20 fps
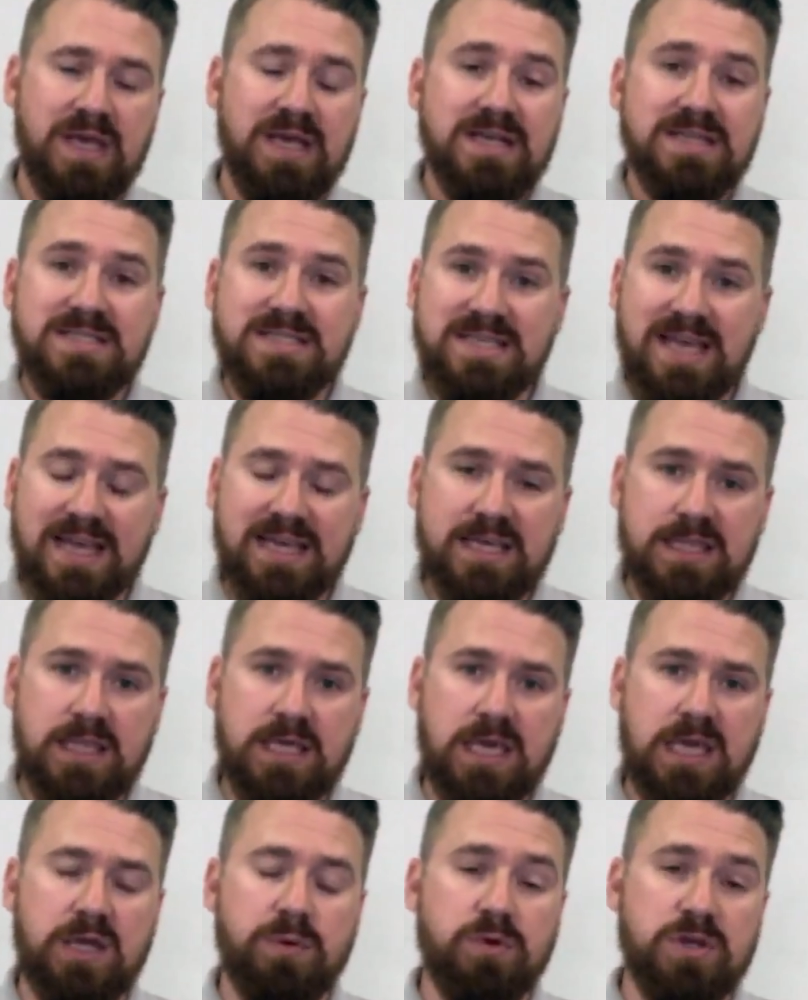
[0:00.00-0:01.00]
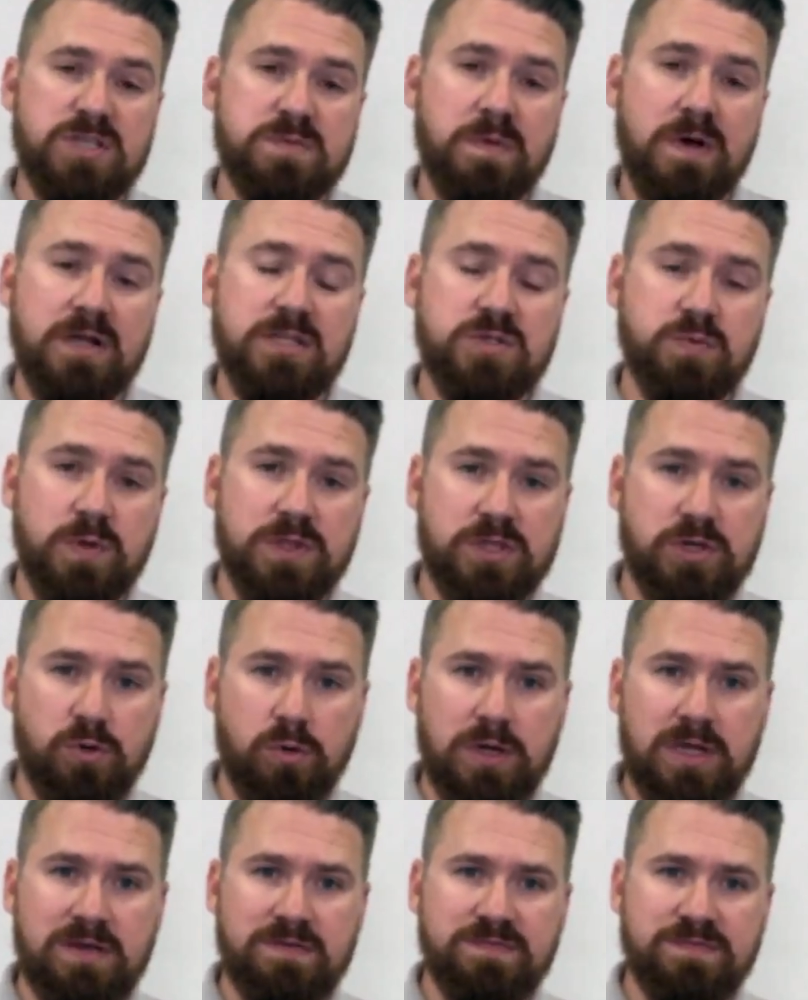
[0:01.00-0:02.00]
Secondly, he responds with
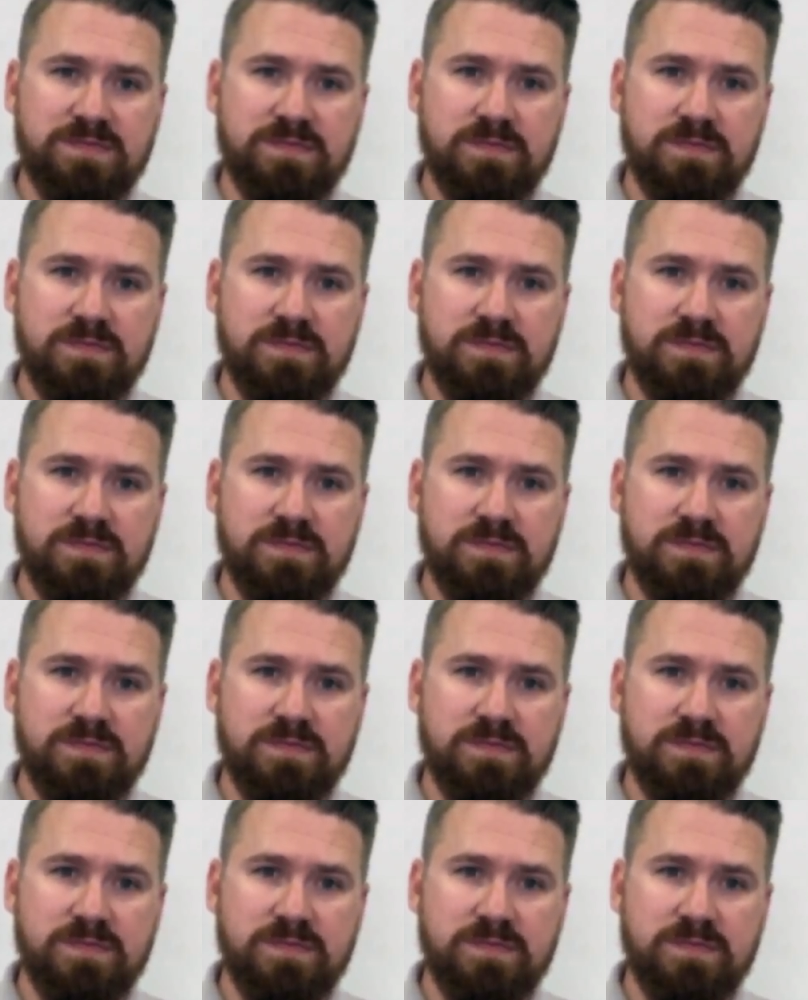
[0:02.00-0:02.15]
grief.